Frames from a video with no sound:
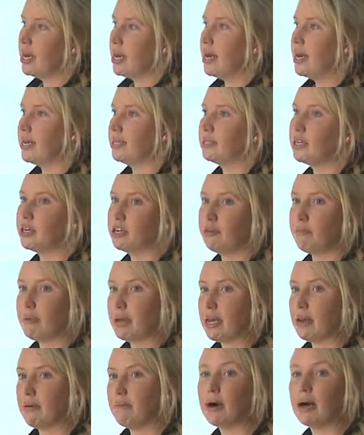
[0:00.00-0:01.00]
it's going to
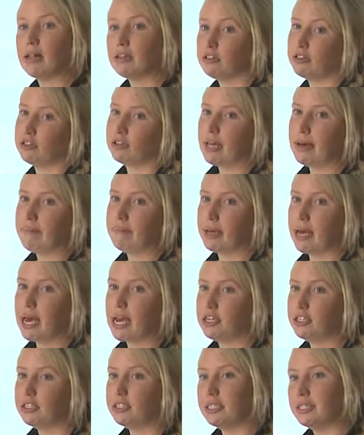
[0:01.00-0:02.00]
be a biological
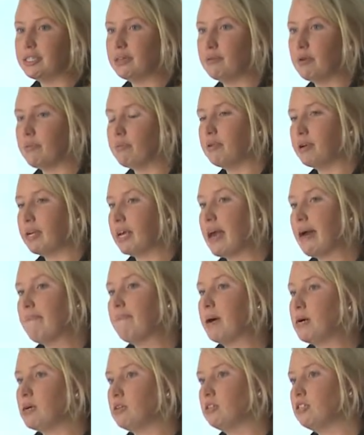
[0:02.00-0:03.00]
application in that we're putting out
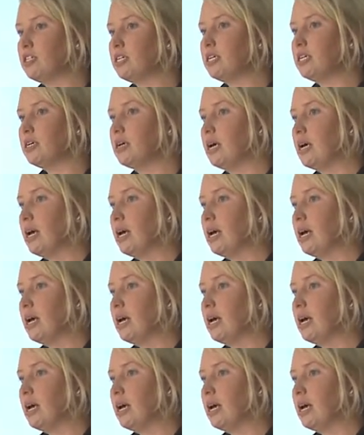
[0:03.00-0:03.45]
biology,